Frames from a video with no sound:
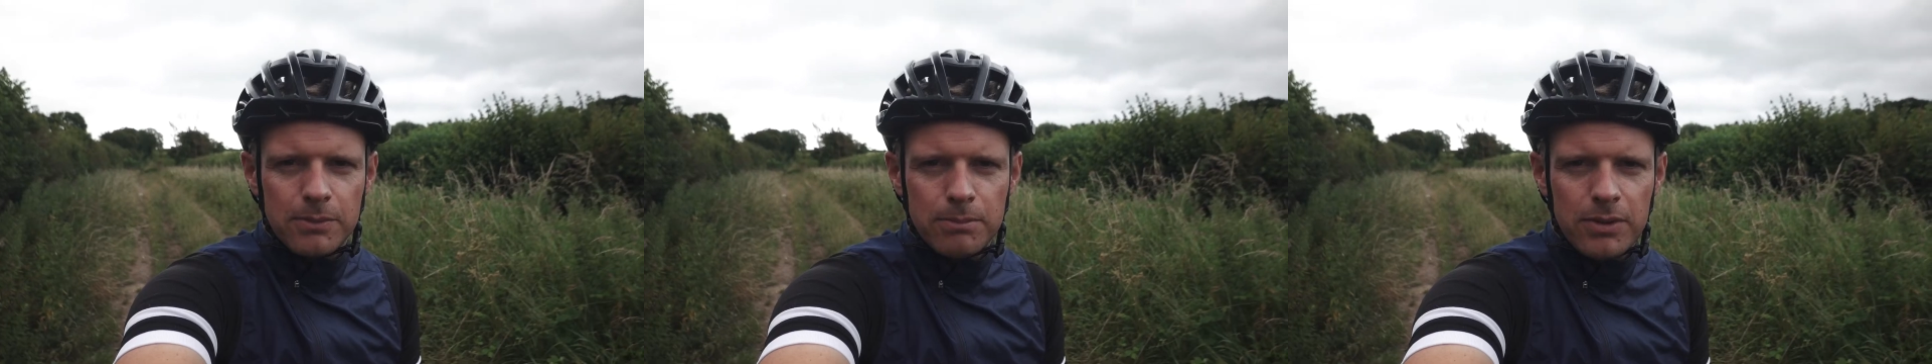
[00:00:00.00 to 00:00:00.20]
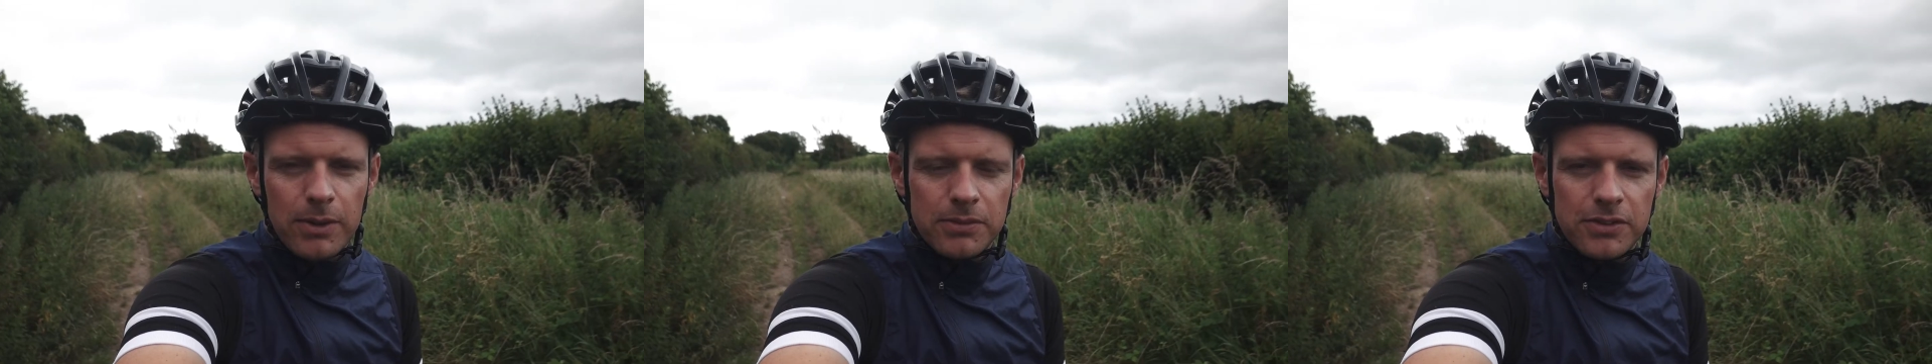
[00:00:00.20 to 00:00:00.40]

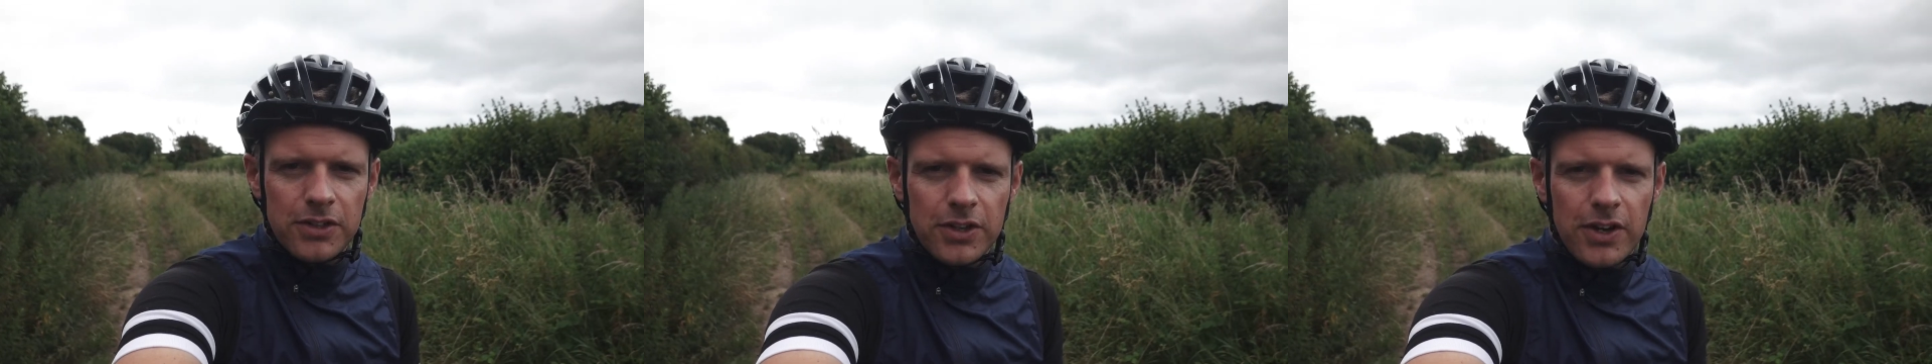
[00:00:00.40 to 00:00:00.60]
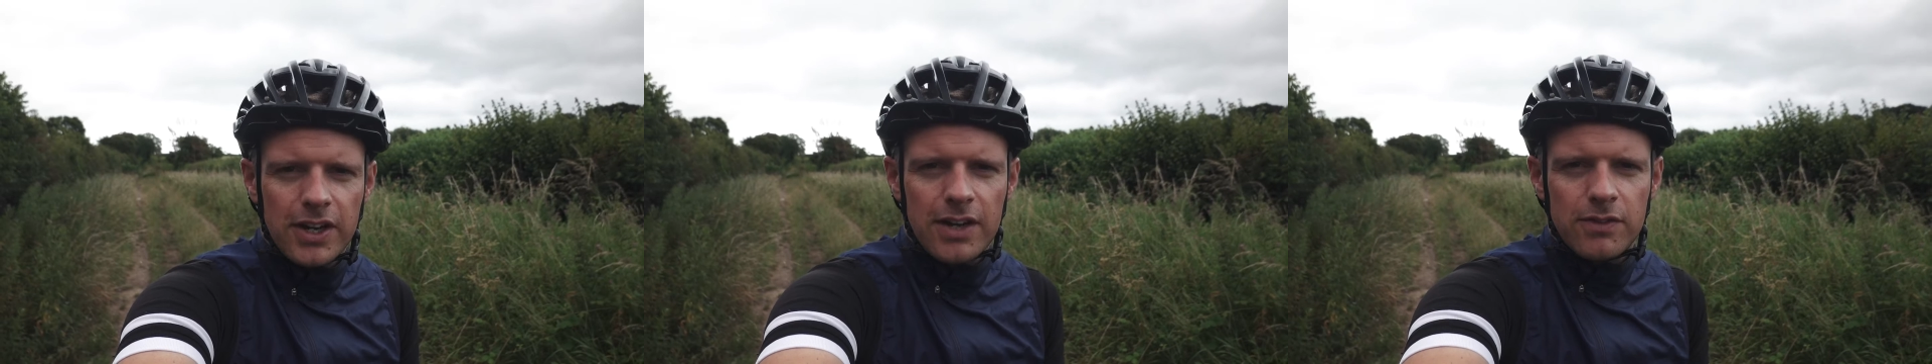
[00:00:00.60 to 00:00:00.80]
and bobs and you're
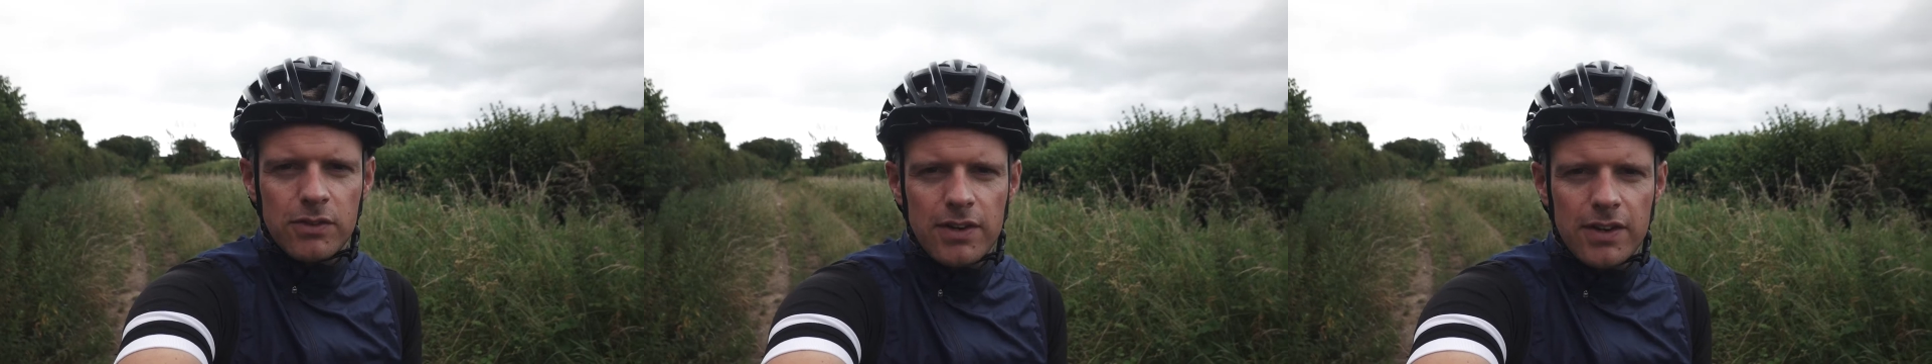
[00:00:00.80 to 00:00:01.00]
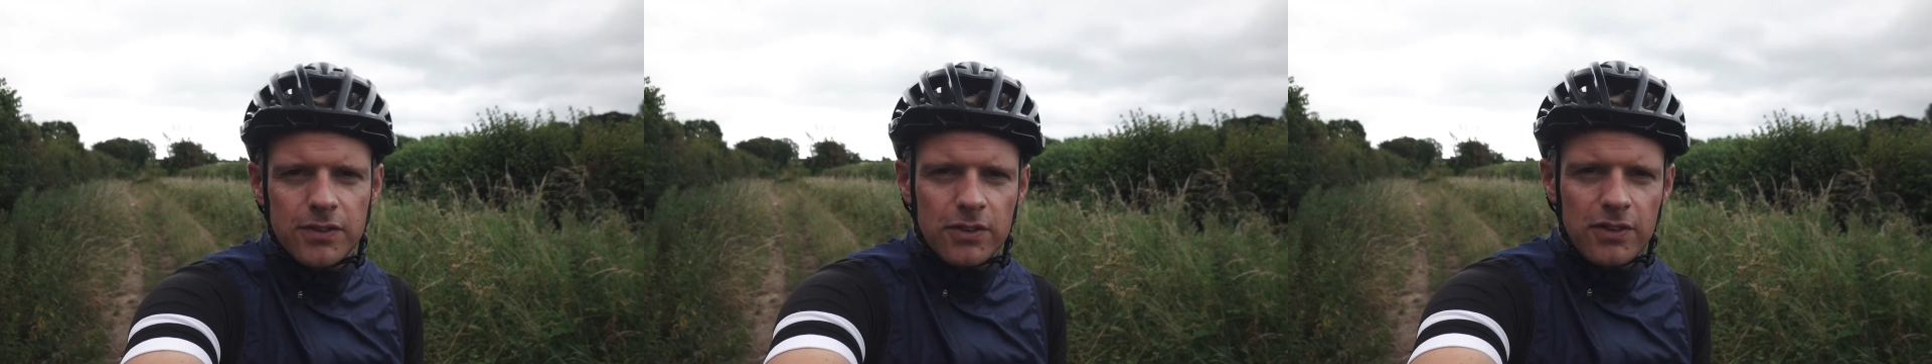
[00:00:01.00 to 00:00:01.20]
going over
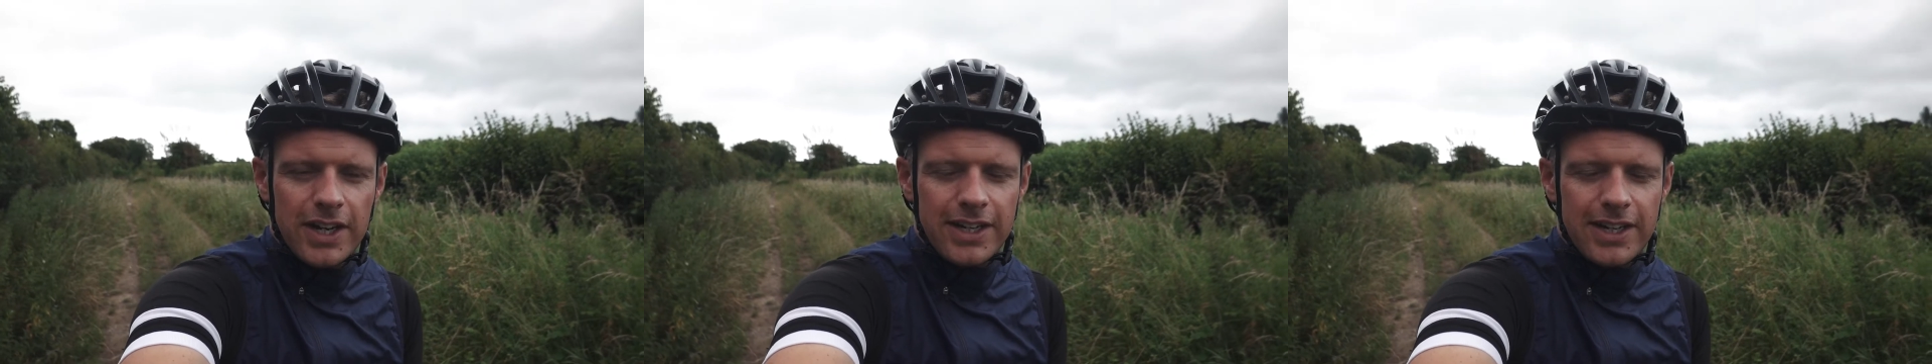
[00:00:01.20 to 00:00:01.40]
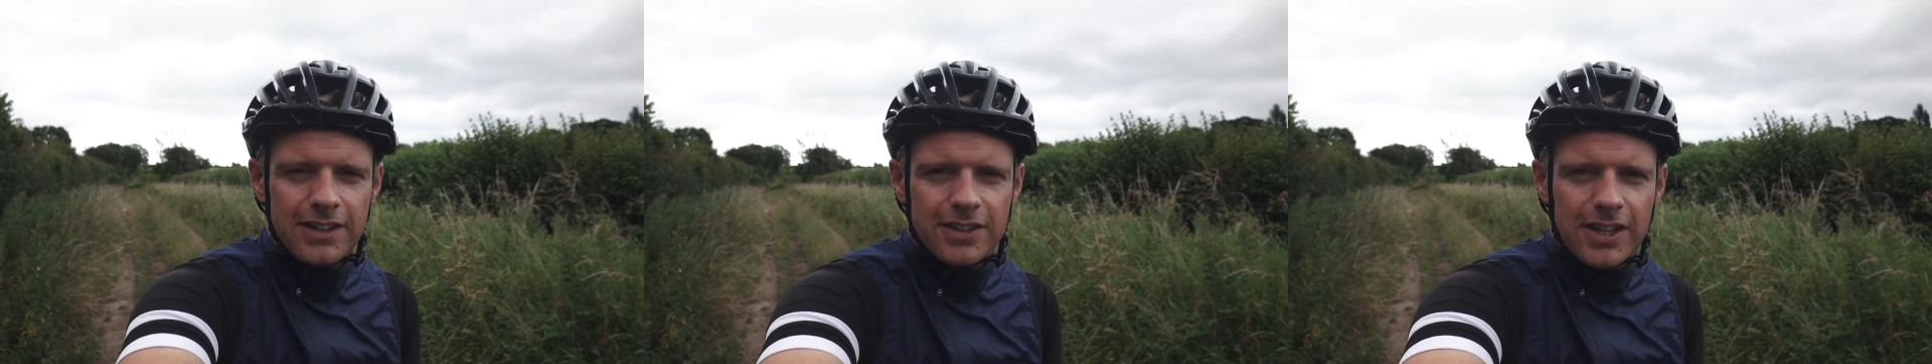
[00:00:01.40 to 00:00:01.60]
rough
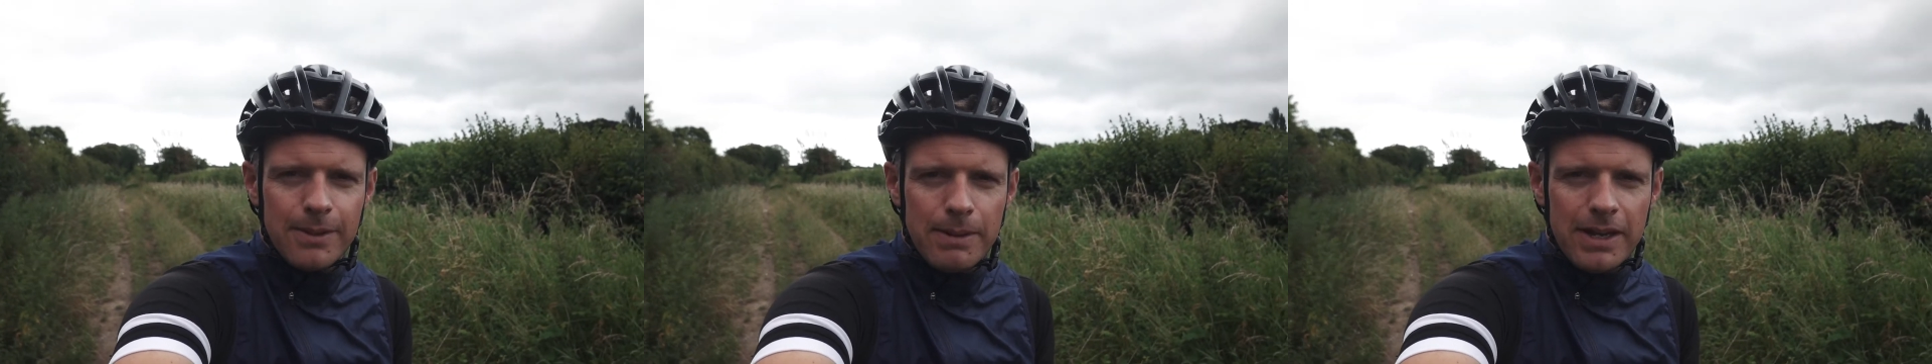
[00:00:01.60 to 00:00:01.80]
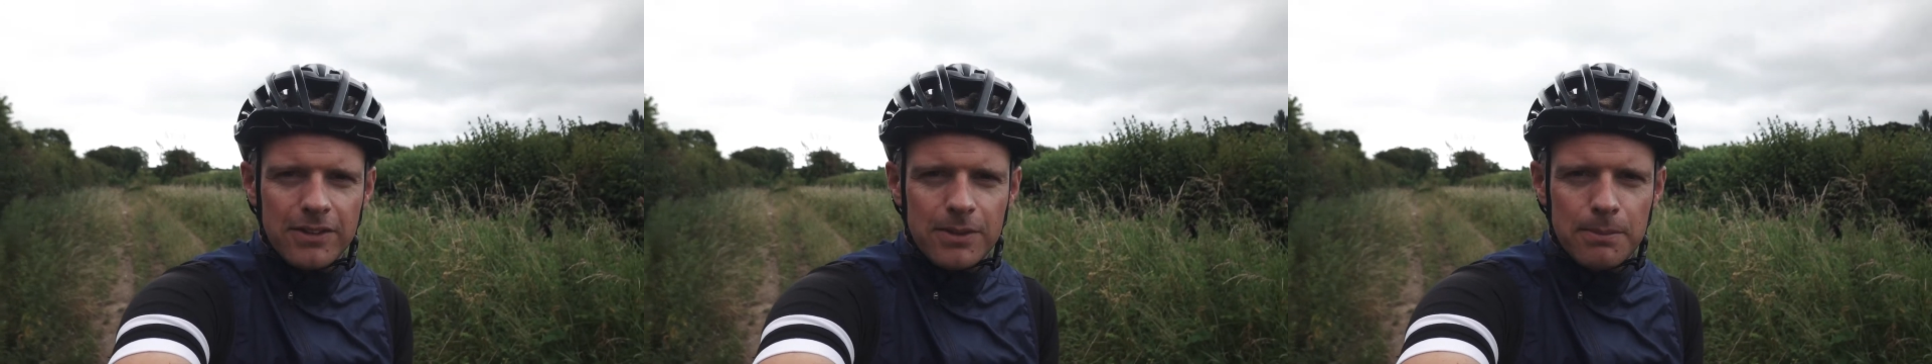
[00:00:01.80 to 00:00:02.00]
terrain, it is going to
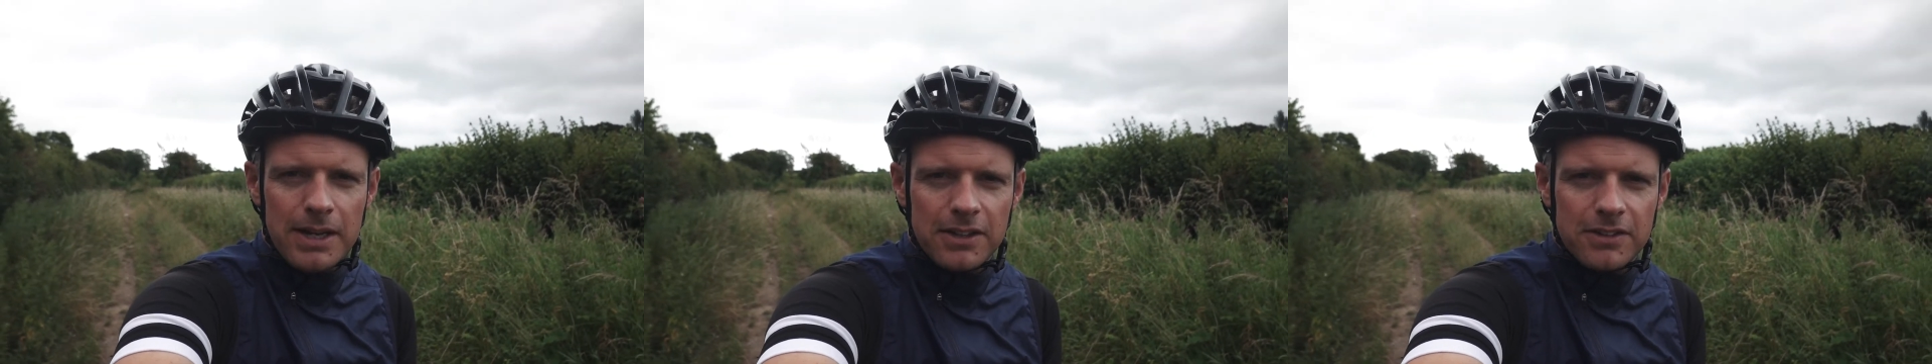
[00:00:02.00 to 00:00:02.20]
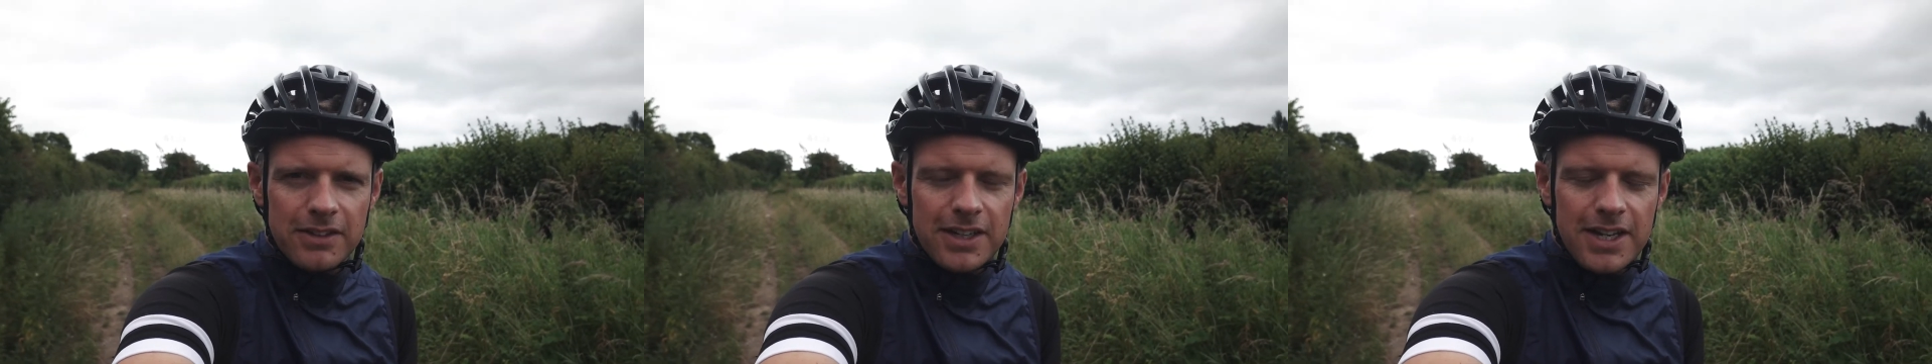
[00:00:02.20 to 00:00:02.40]
bounce
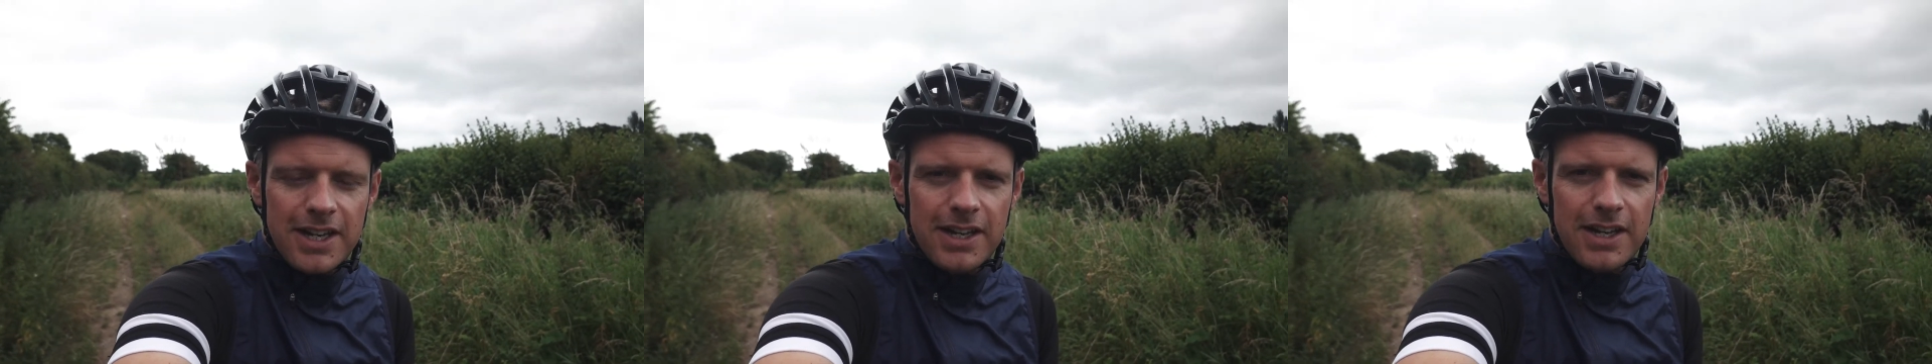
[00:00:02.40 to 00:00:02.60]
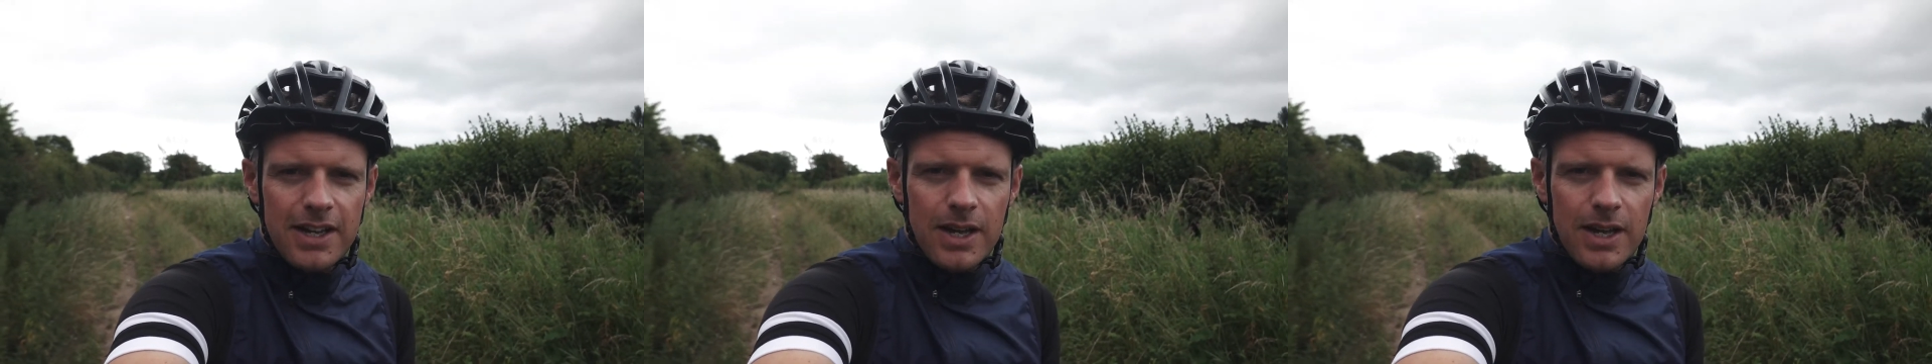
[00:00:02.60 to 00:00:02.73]
about in there.